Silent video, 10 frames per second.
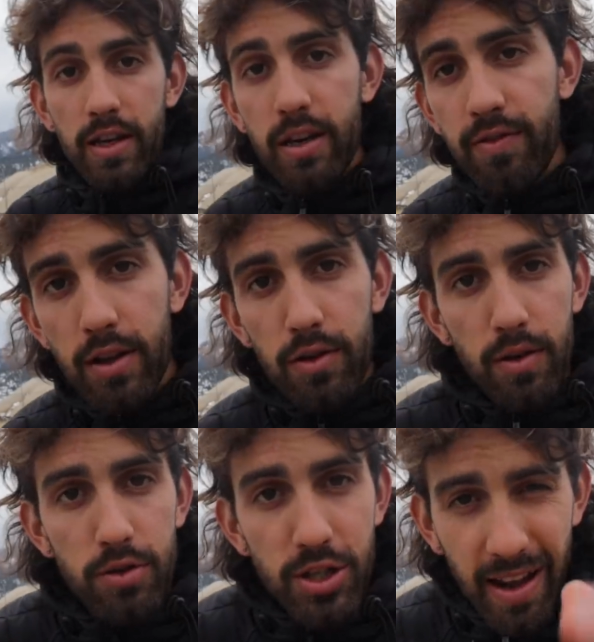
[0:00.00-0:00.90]
I want to give a
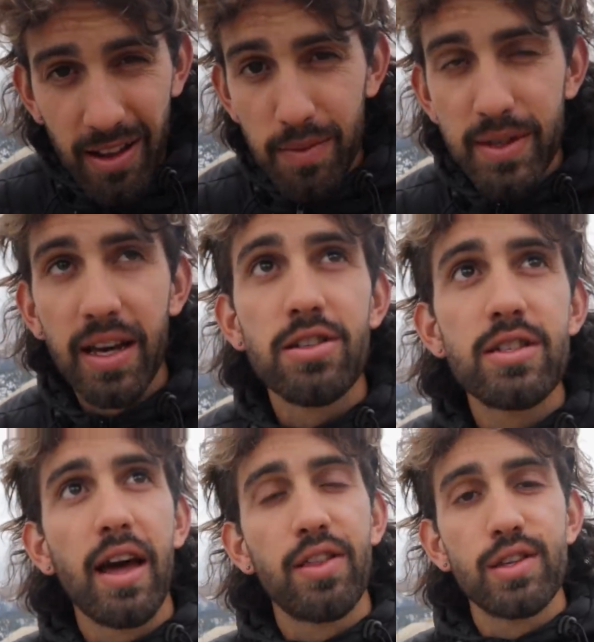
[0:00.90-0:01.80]
little channel update
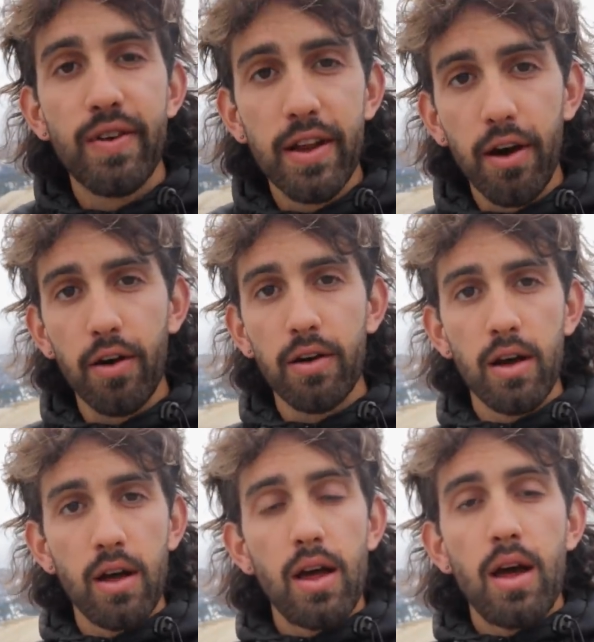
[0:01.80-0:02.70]
just to end this video.
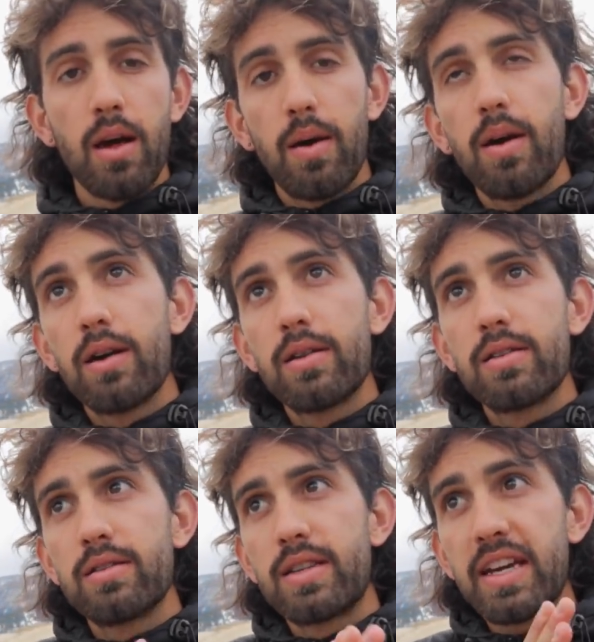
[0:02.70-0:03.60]

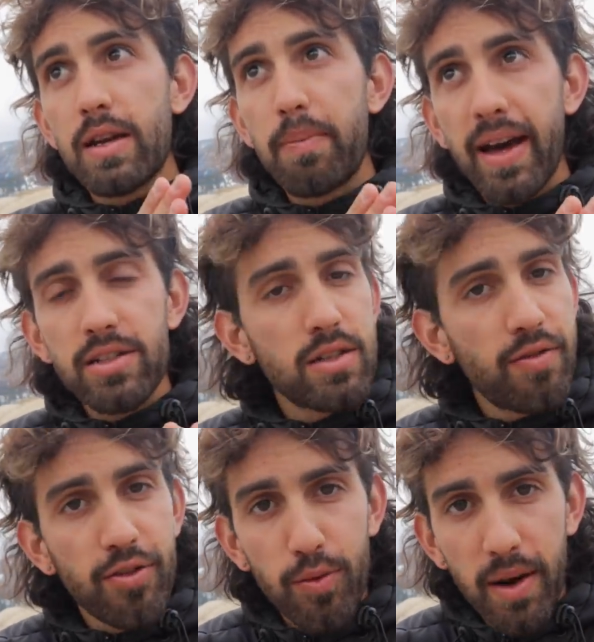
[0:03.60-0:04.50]
Taking it back just
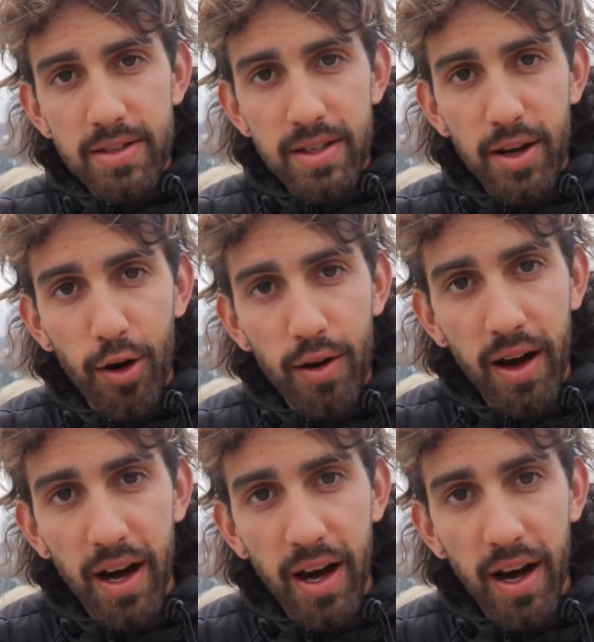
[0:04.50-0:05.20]
a few months ago,